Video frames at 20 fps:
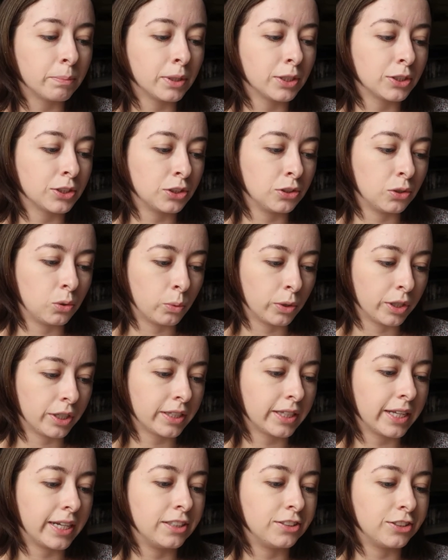personal
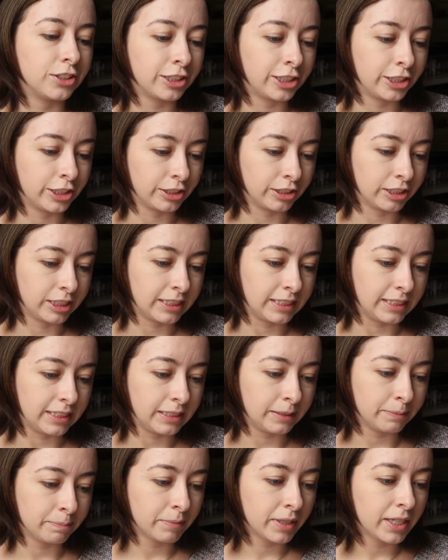worth and
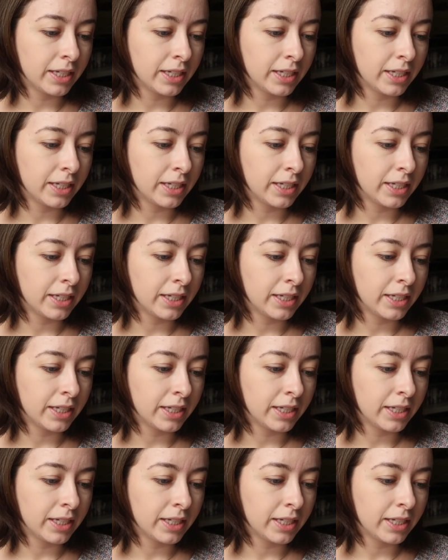security,